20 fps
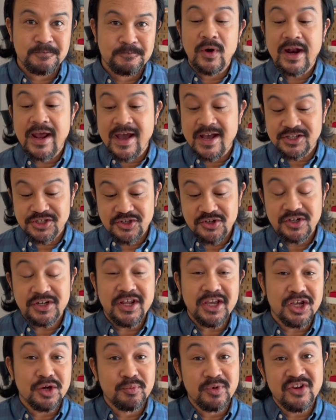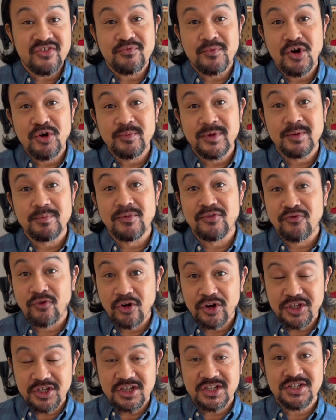I want to ask you to take a brief moment
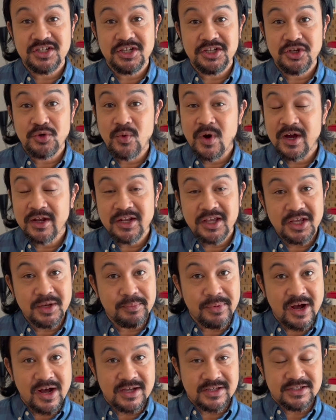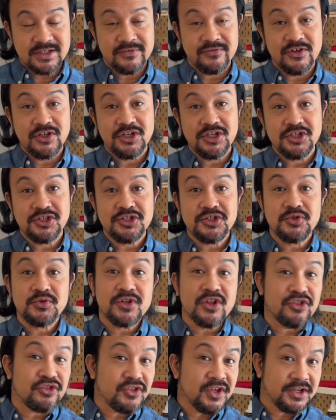before you continue on, hit pause if you need
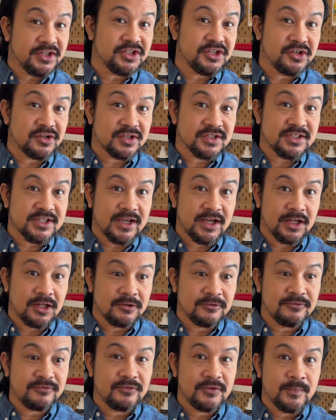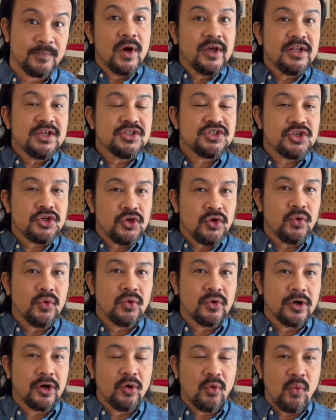to think to yourself, what is
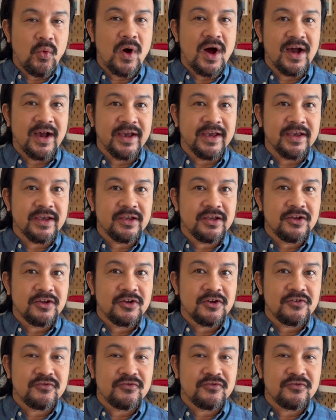your why